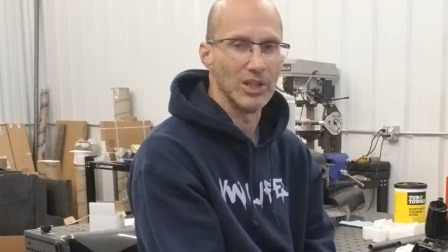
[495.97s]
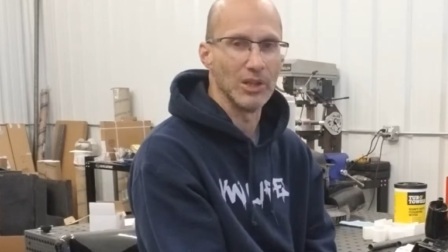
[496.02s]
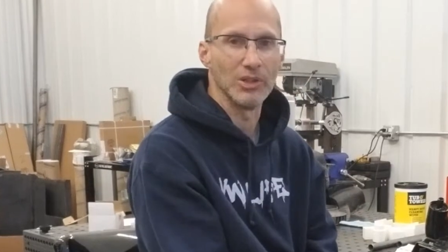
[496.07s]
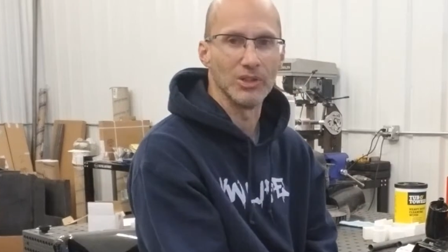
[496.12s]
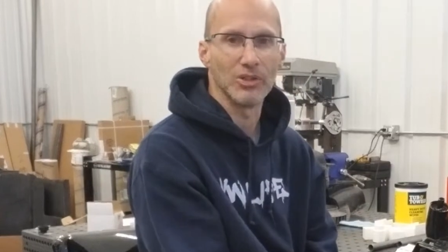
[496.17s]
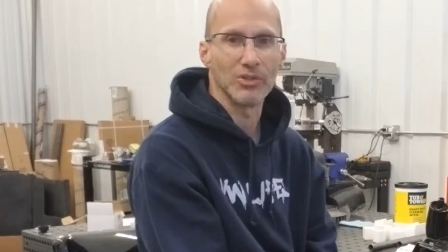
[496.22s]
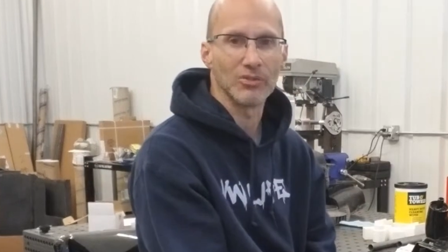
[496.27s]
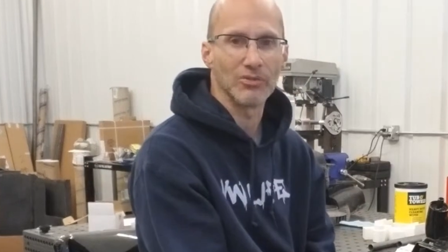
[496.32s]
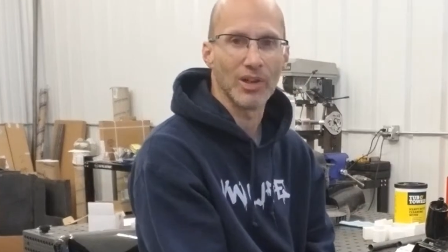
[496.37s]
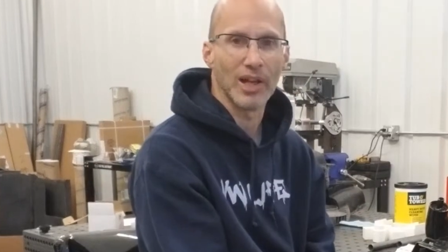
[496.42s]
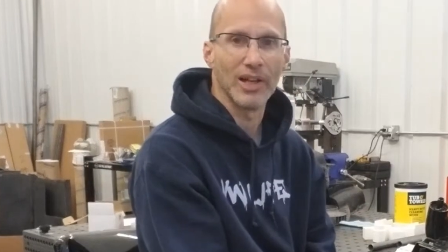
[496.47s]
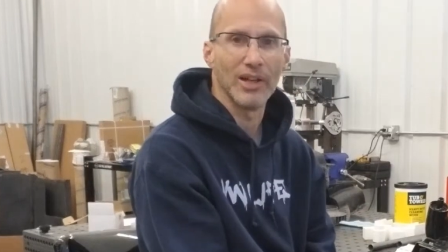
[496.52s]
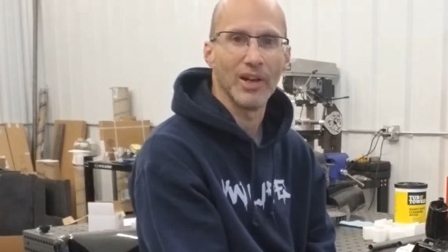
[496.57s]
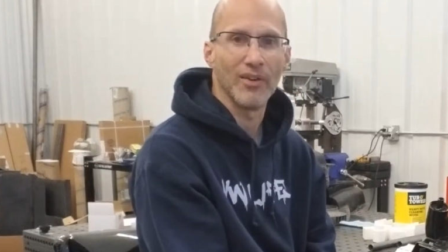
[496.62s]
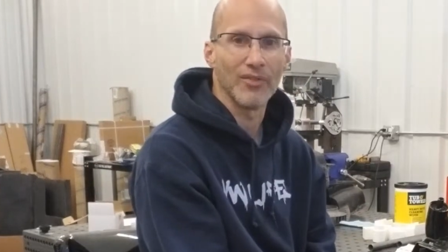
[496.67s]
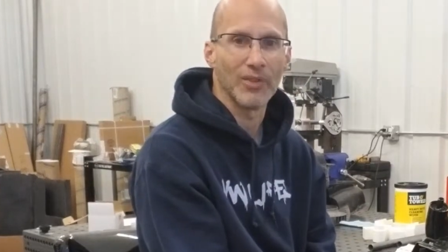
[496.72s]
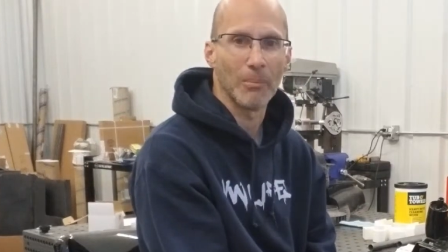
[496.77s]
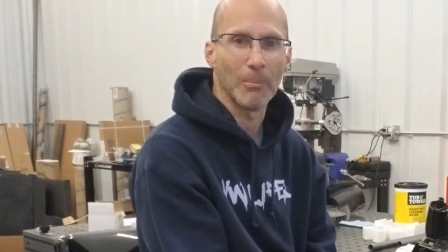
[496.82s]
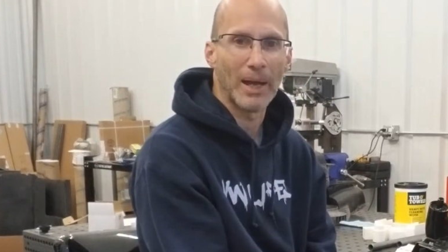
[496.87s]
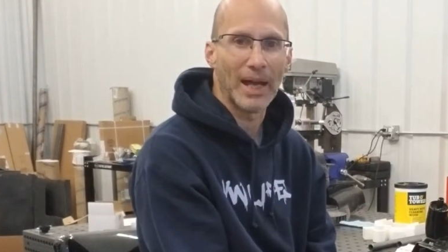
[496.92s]
just right off
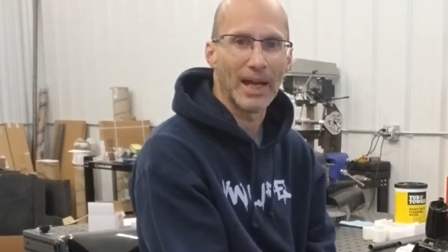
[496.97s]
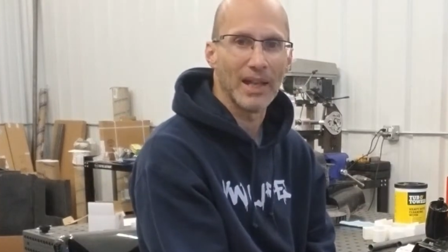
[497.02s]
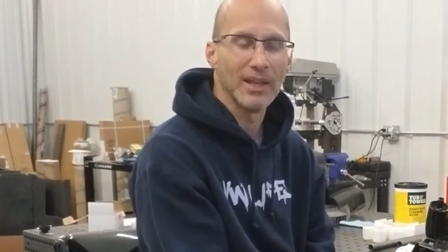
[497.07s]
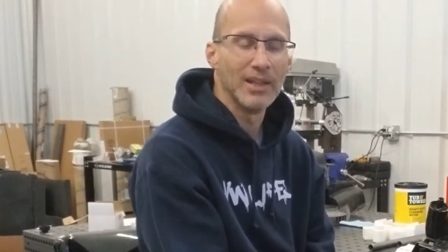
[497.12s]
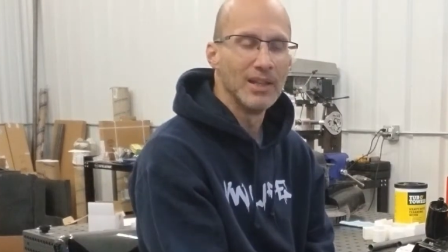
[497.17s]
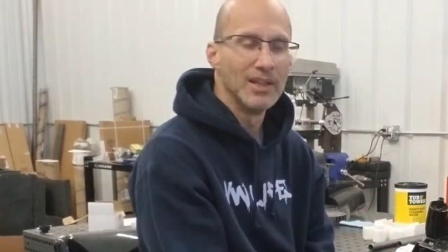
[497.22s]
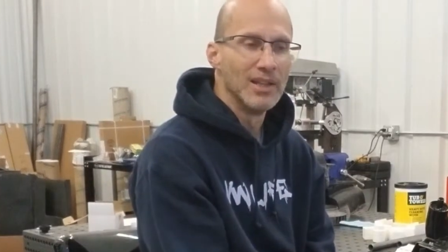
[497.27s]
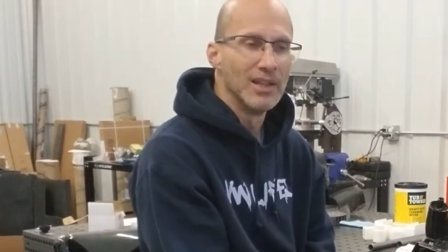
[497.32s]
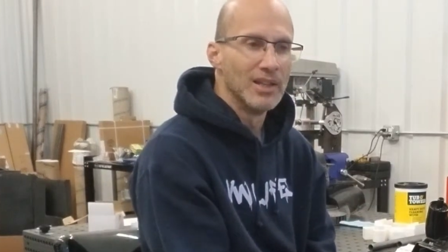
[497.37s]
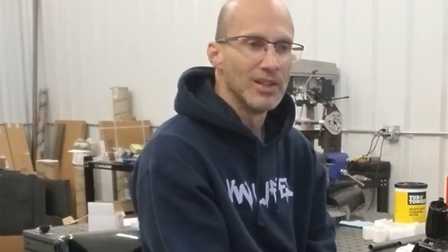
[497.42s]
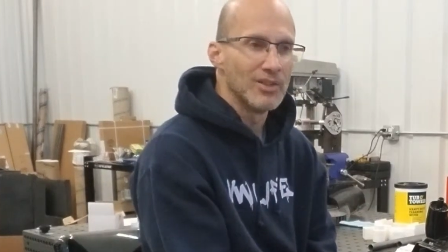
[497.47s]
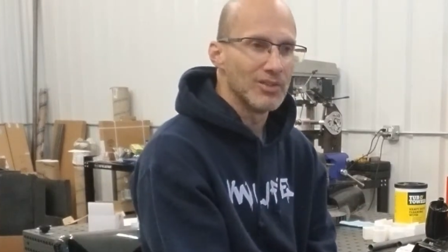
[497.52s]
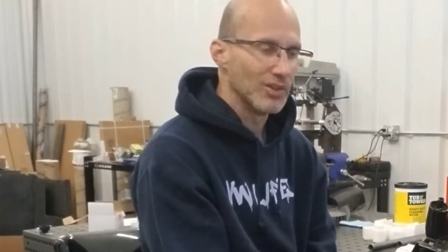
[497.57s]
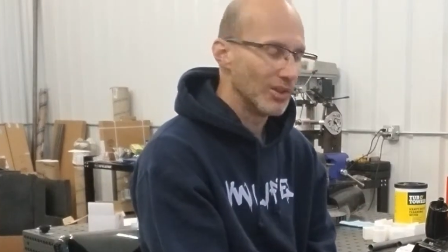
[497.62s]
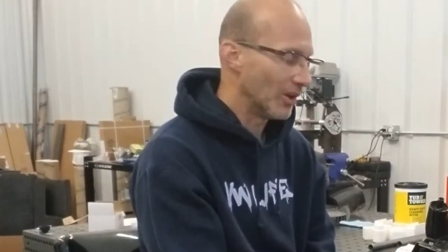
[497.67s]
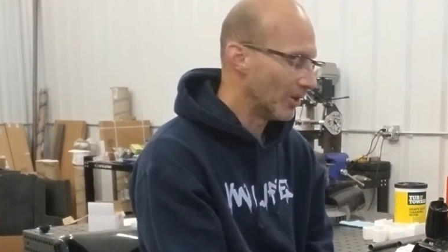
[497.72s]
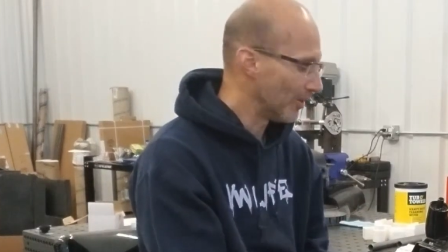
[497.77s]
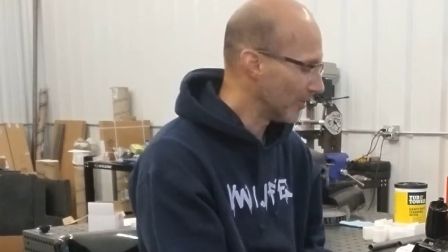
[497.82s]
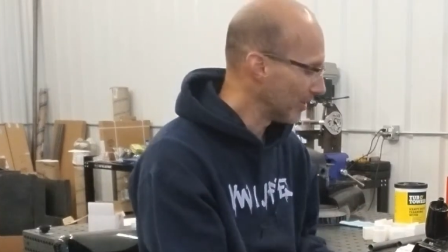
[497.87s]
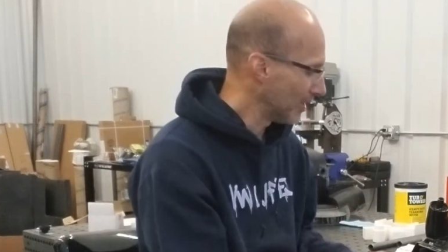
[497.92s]
the bat.
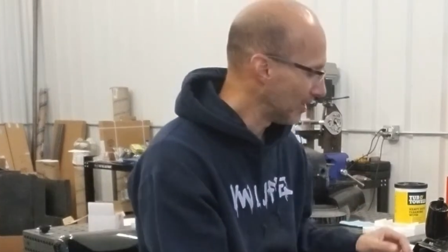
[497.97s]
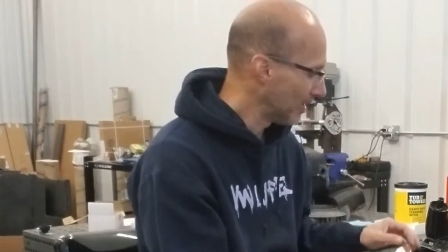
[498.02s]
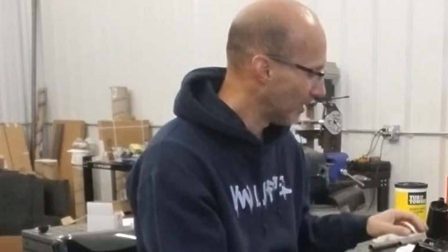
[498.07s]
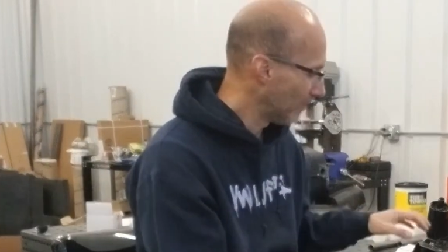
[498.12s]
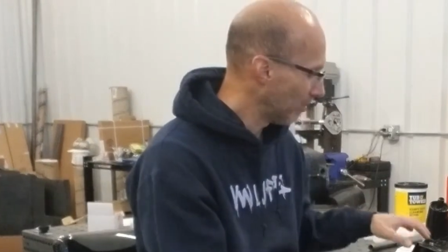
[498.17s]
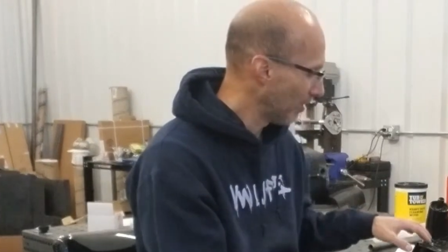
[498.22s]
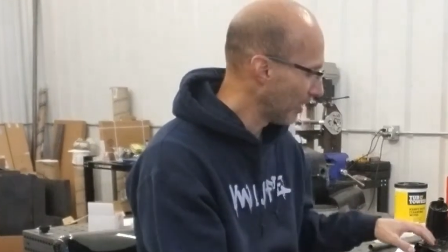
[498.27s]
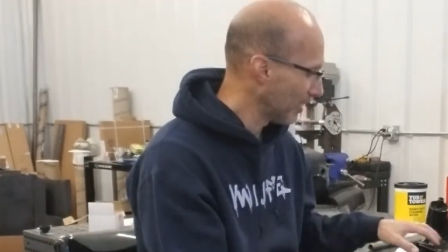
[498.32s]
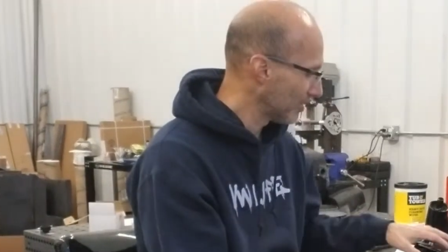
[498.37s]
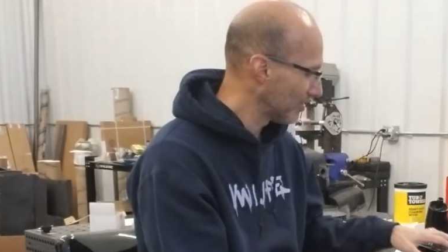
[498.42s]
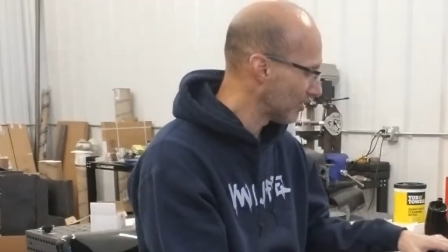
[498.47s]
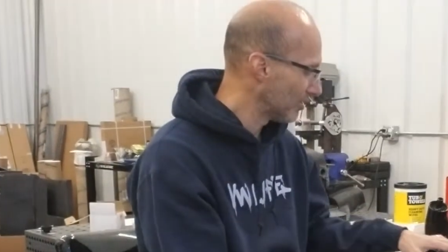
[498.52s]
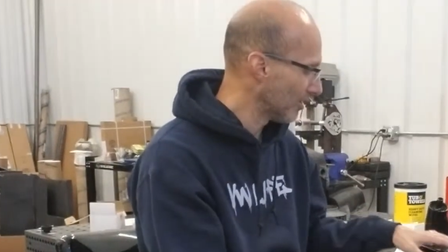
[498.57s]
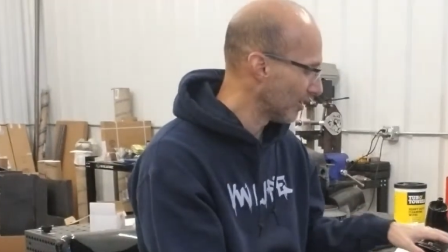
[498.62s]
So the templates,